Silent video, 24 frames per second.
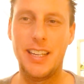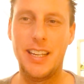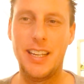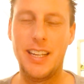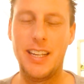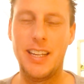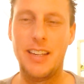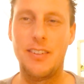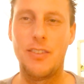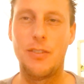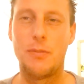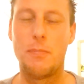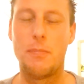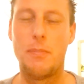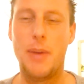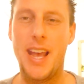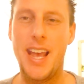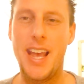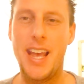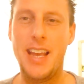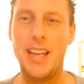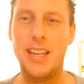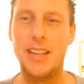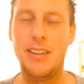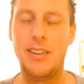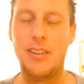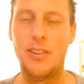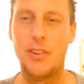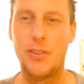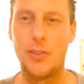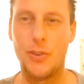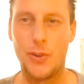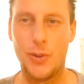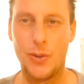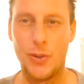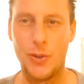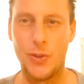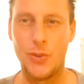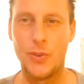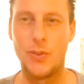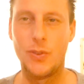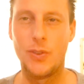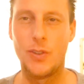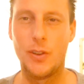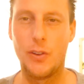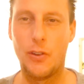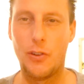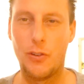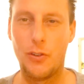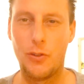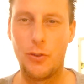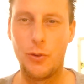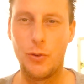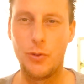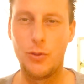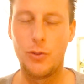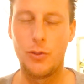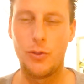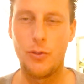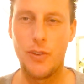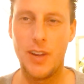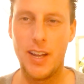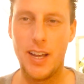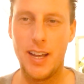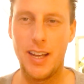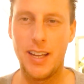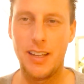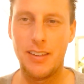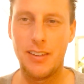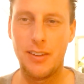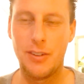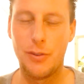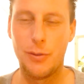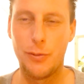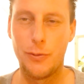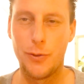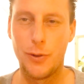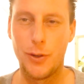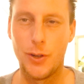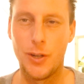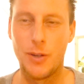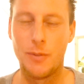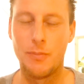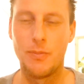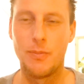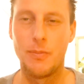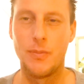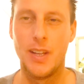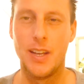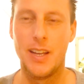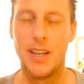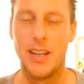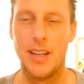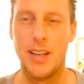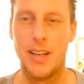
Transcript: is based on the sutras from